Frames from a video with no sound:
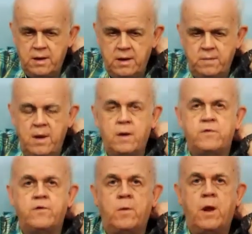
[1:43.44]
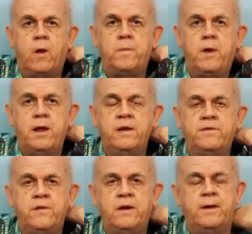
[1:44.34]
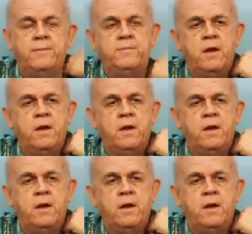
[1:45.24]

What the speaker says: and be able to strum along, play, and sing.